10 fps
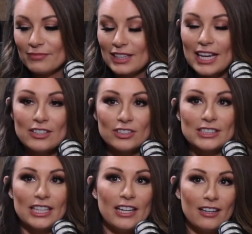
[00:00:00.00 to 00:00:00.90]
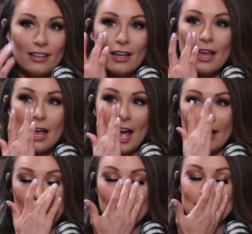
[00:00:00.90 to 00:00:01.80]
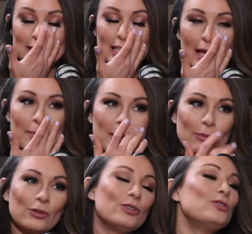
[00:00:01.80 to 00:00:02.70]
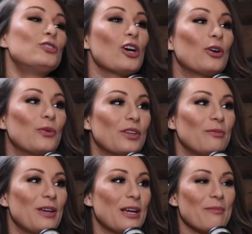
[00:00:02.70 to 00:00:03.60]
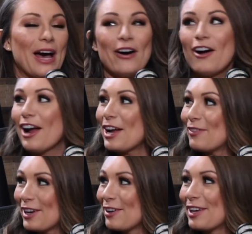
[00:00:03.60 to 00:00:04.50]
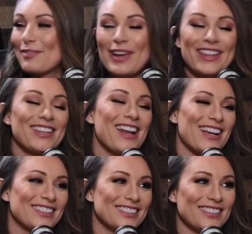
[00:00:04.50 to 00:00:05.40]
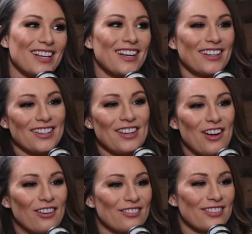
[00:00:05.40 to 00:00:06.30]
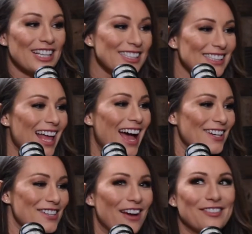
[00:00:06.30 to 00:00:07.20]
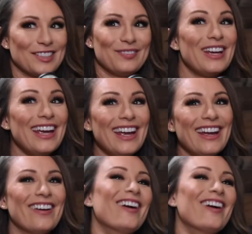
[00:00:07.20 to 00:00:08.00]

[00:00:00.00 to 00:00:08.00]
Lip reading: interesting. I always get people who joke with me about, all right, when are you going to make the next this lash after me, or